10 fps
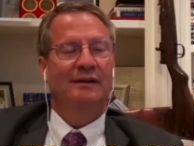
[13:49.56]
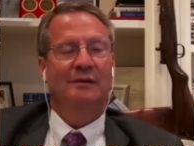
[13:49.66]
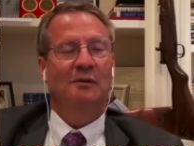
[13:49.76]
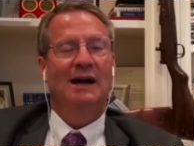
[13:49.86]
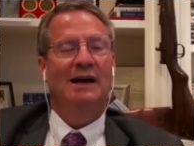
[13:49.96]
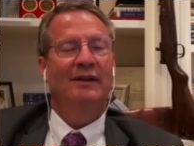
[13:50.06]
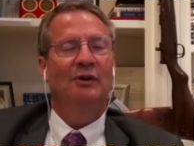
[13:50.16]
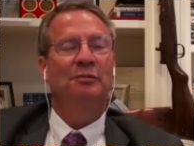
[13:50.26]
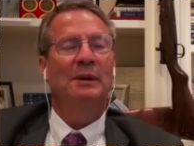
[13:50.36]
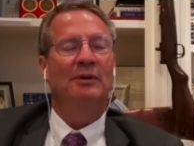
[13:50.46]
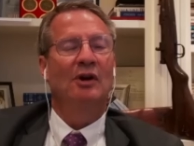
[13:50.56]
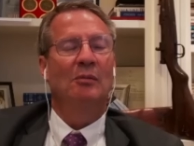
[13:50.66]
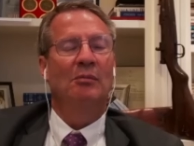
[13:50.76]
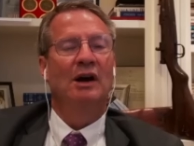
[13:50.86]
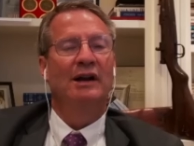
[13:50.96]
why those people
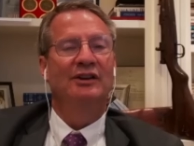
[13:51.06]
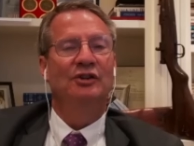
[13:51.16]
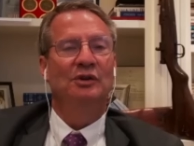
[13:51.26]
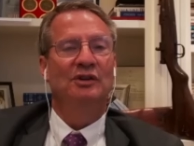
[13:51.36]
aren't brought into